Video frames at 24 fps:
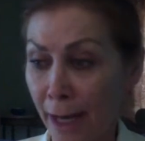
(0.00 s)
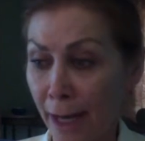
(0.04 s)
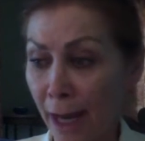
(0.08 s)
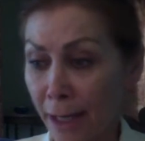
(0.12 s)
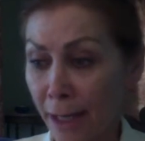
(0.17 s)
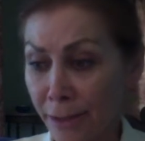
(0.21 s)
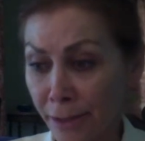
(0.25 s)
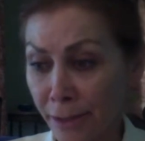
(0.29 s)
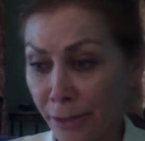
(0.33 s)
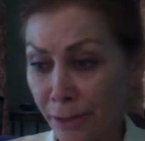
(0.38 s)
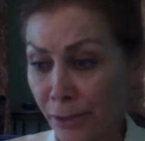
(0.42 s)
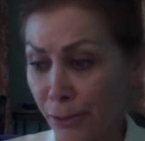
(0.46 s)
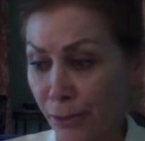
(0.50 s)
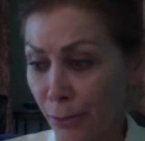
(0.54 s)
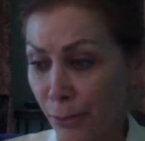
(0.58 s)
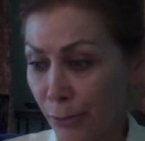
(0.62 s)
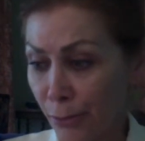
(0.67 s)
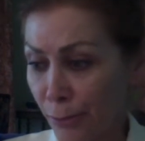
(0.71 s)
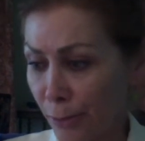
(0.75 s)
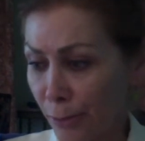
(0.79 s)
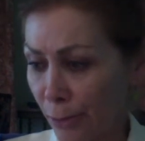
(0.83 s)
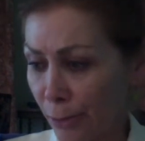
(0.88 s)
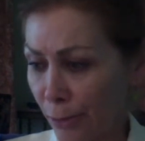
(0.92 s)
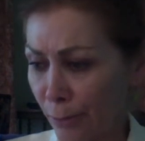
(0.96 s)
as a
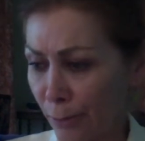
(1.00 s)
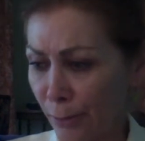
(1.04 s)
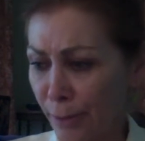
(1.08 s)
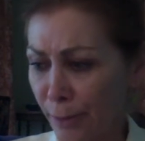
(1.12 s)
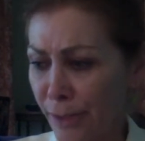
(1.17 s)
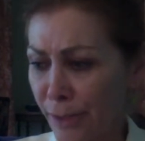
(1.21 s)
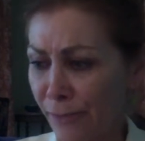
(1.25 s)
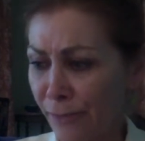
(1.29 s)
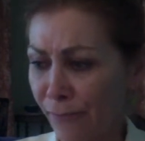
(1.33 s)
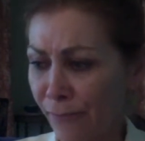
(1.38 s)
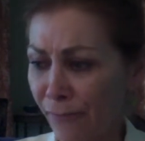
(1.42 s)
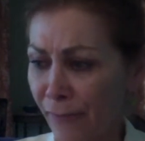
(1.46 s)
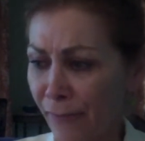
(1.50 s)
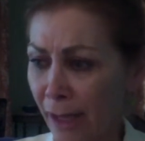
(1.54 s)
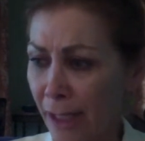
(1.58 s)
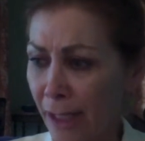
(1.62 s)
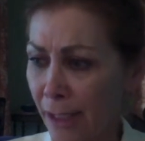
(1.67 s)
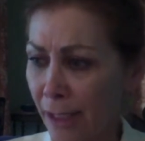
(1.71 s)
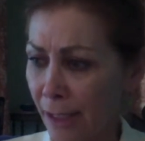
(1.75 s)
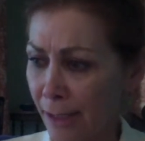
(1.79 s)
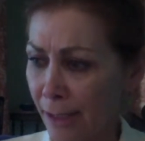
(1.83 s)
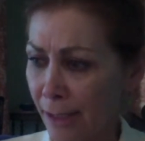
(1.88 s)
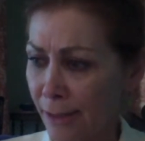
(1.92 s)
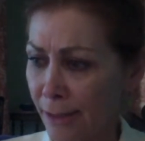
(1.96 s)
schoolgirl was
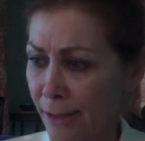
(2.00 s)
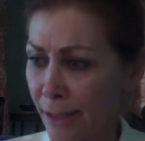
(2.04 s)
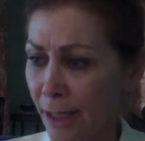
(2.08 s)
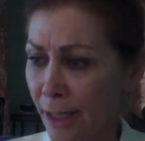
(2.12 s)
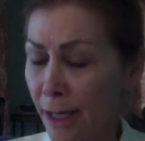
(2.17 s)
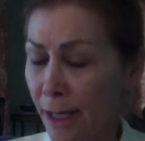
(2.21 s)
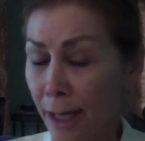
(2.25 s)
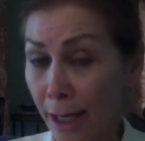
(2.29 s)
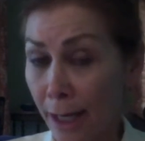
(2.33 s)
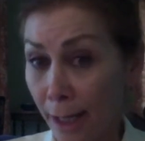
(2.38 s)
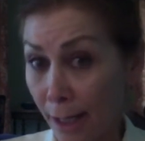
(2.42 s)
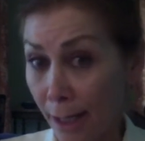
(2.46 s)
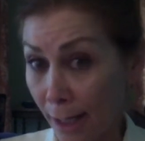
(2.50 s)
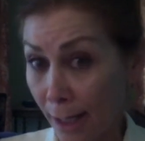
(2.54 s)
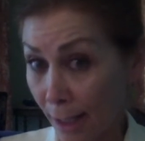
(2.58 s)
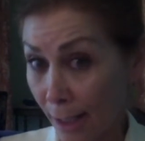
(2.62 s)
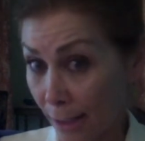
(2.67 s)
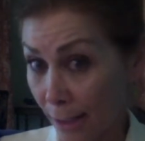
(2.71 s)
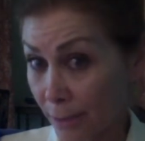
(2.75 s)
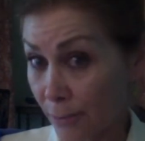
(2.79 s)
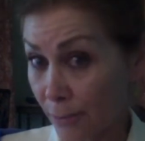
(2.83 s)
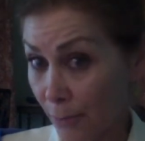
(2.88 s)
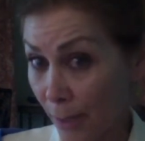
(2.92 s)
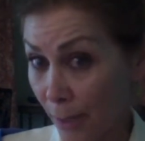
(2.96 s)
vacant,
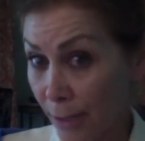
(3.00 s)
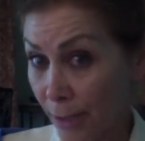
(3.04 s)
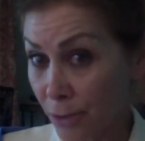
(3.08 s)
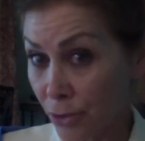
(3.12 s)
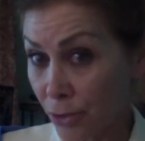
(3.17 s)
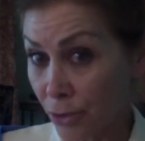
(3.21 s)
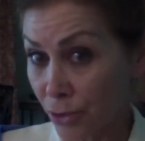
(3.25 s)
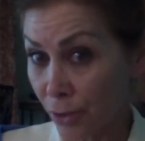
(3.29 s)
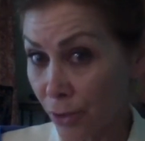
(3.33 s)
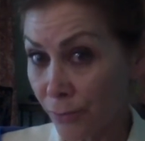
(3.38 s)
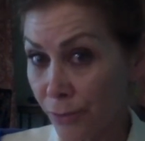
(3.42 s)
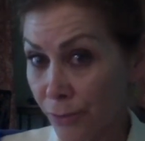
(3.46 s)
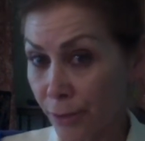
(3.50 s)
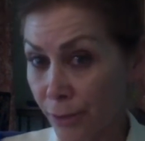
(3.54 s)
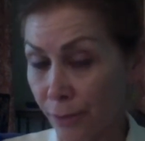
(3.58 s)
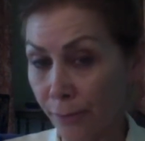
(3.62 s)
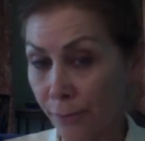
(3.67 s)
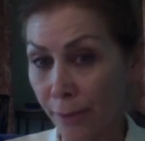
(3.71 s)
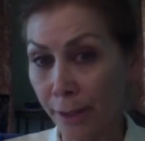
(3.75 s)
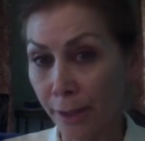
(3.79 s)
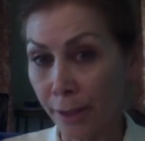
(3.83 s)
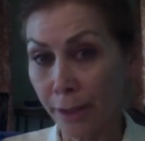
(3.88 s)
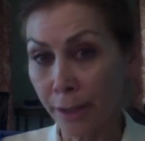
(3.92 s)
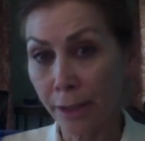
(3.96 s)
and when shown to
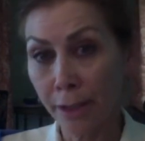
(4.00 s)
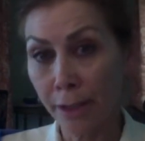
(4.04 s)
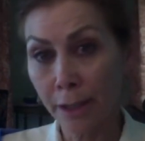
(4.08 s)
it,